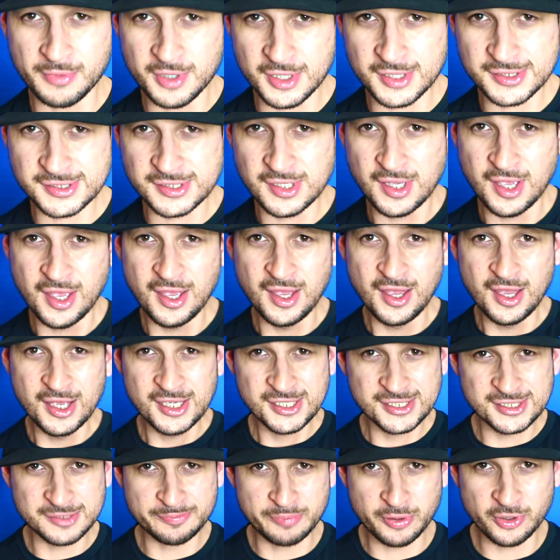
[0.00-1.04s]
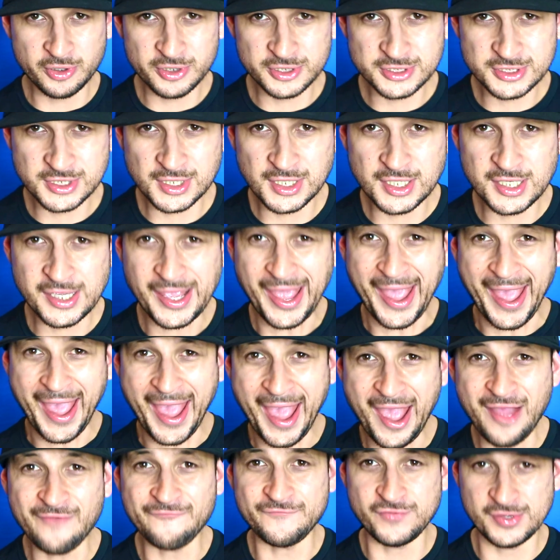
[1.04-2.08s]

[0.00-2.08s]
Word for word: us spiritually and